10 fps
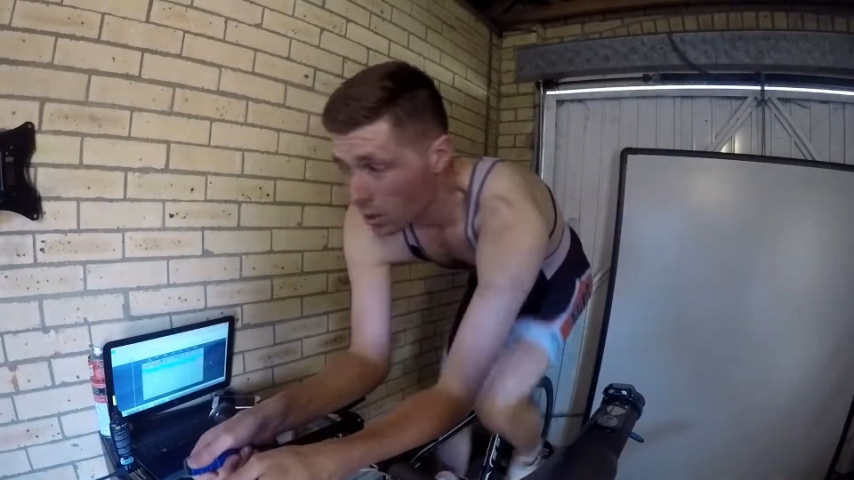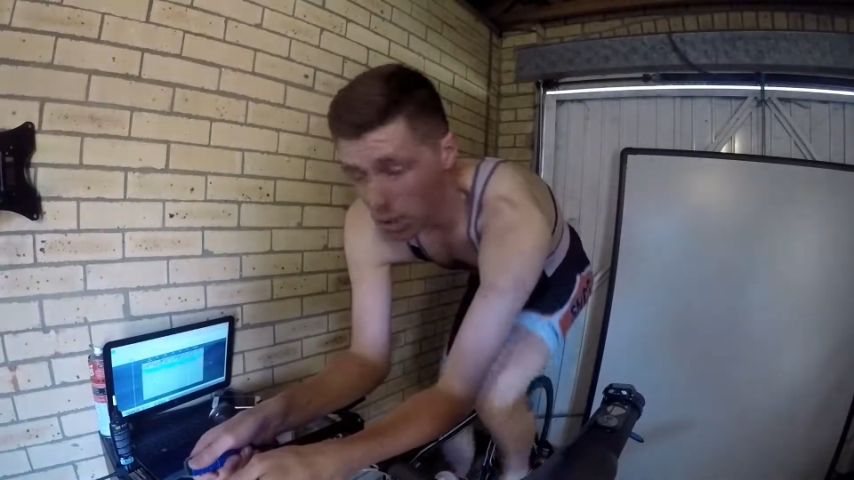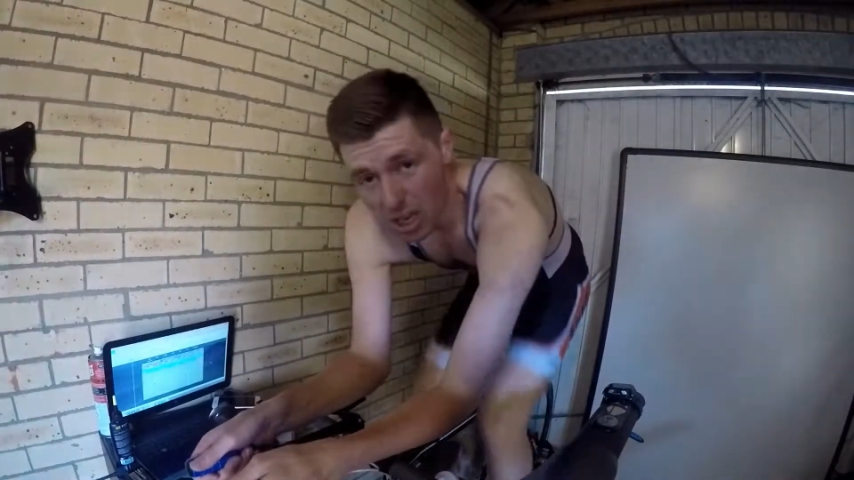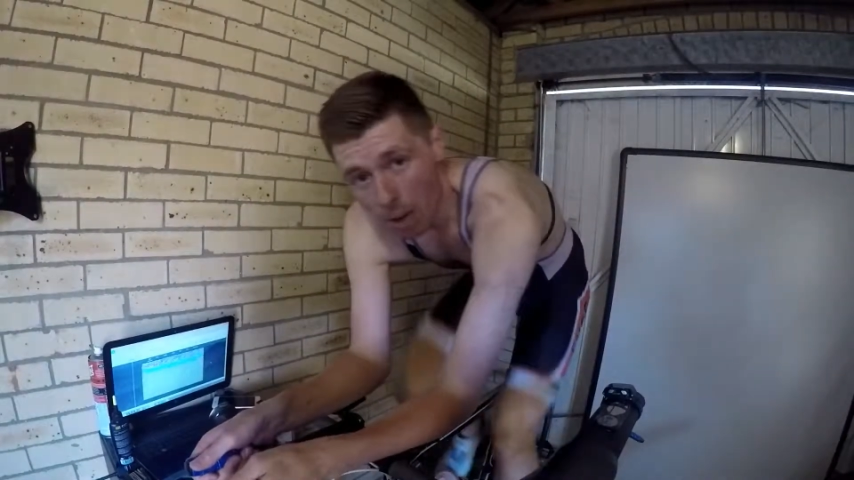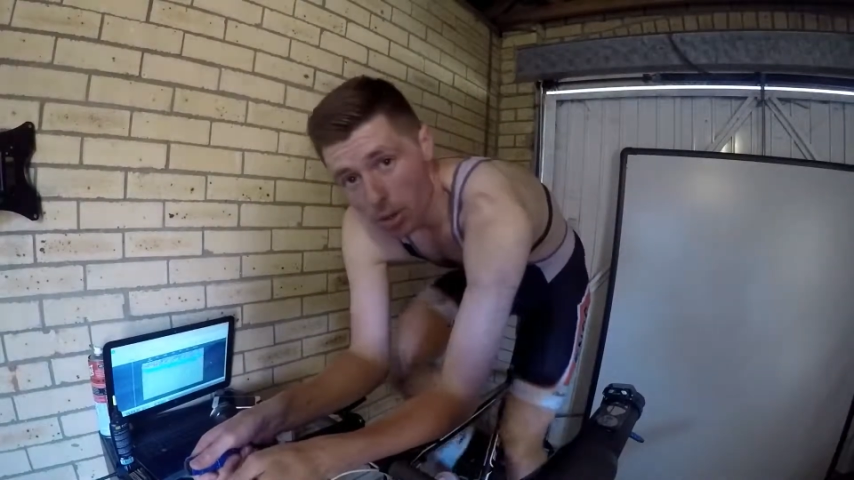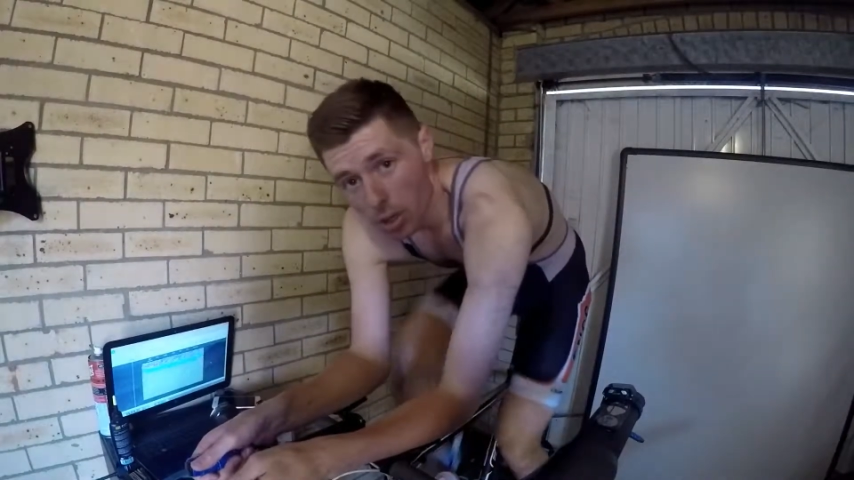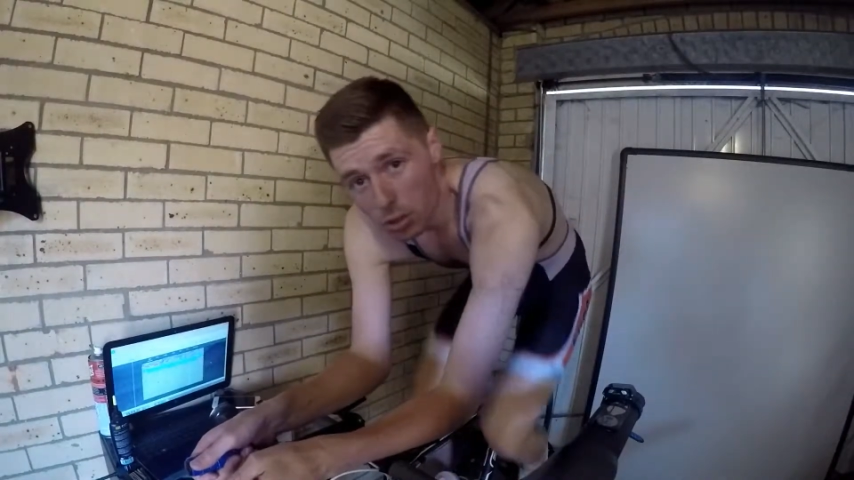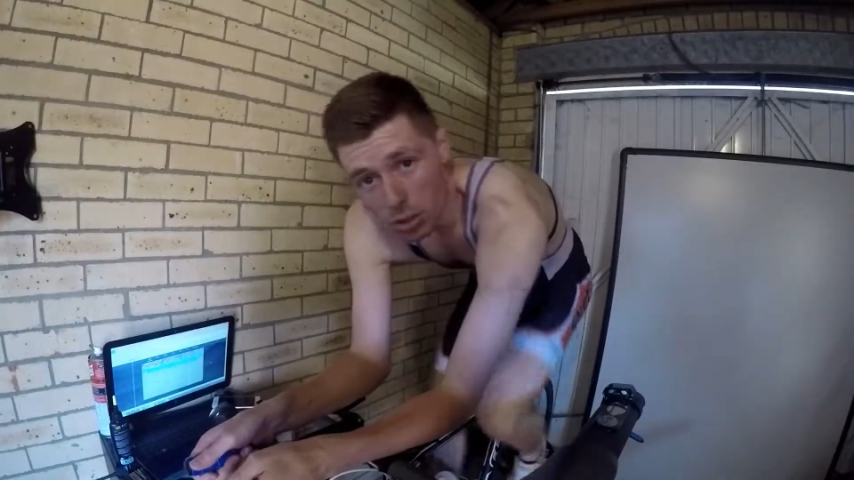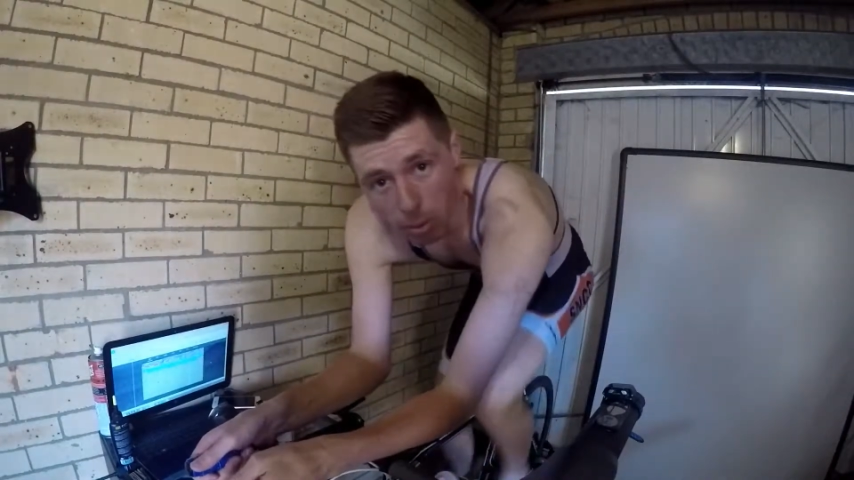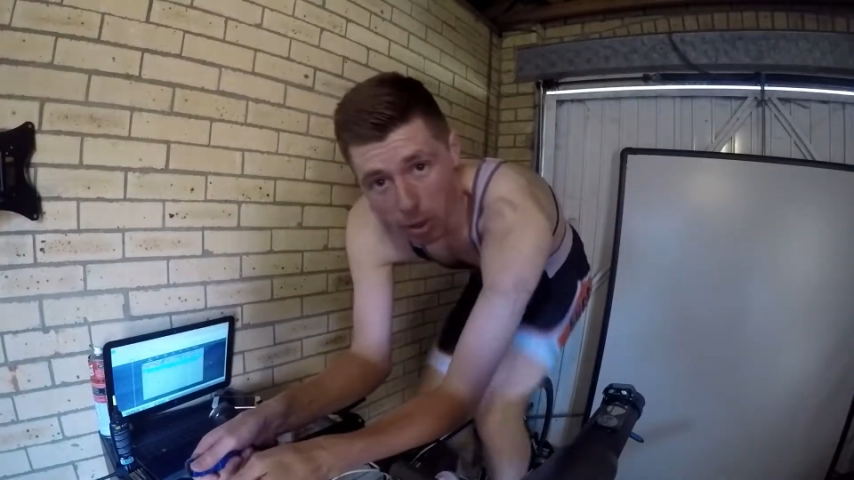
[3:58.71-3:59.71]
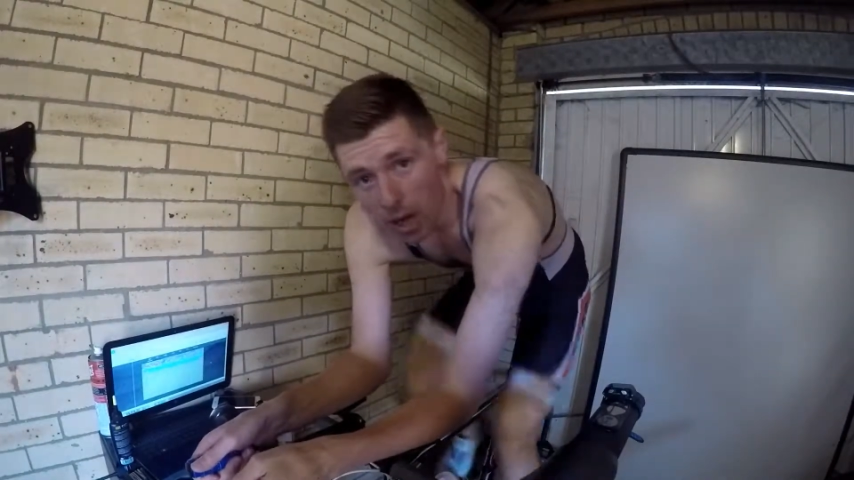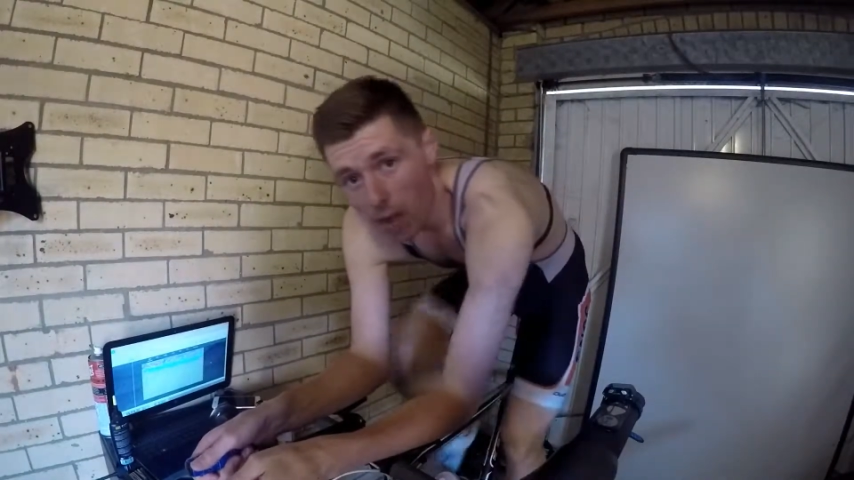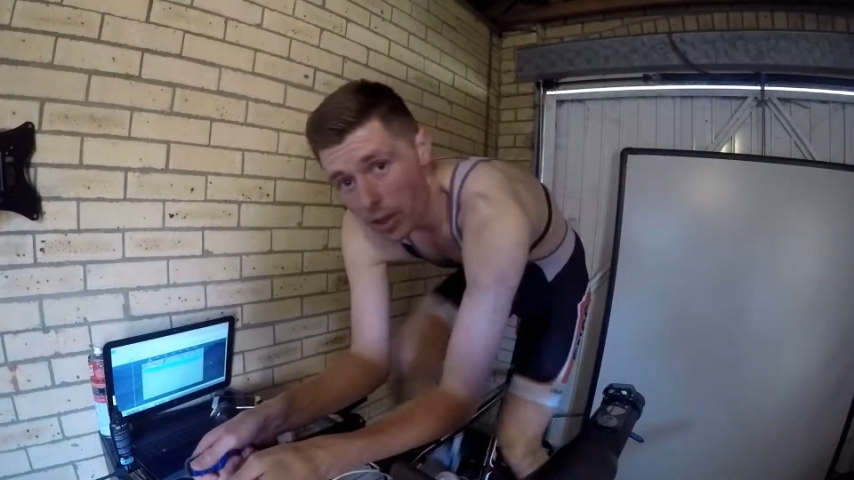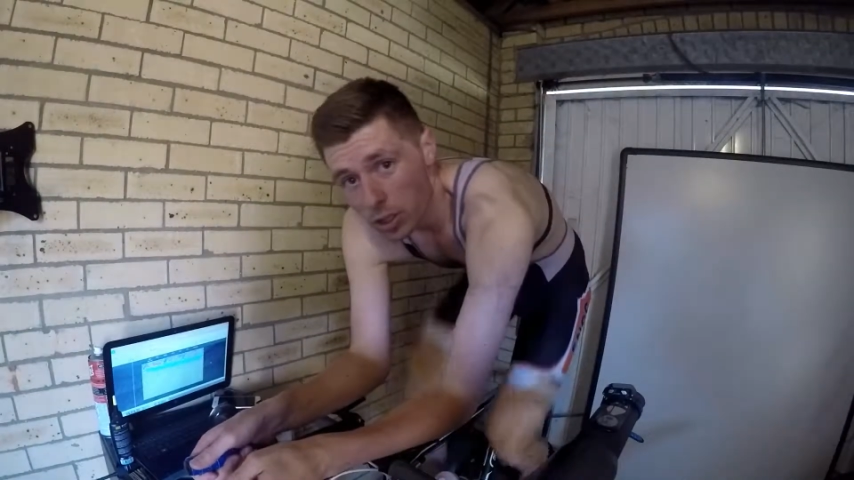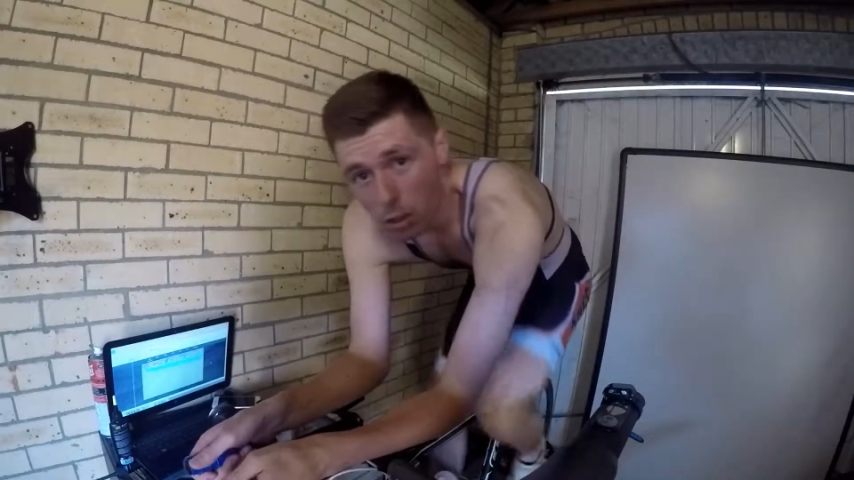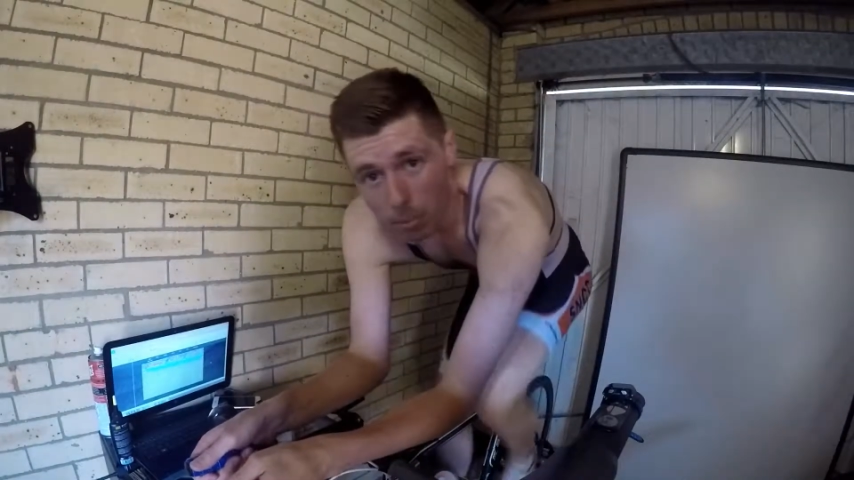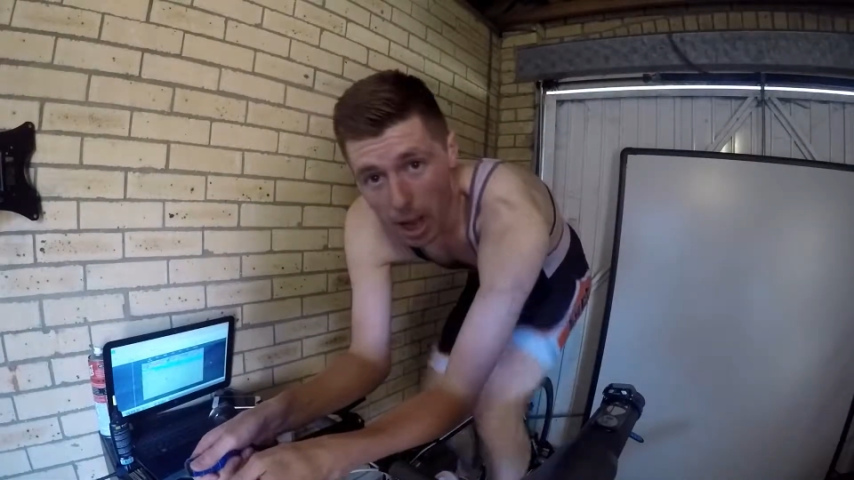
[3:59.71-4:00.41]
just get my body used to putting out that sort of